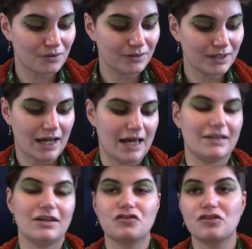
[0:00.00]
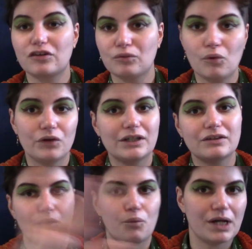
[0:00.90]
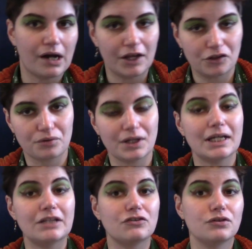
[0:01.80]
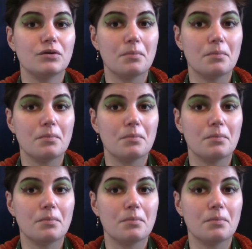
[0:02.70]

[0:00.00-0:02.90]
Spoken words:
on, and just a warning that we are entering into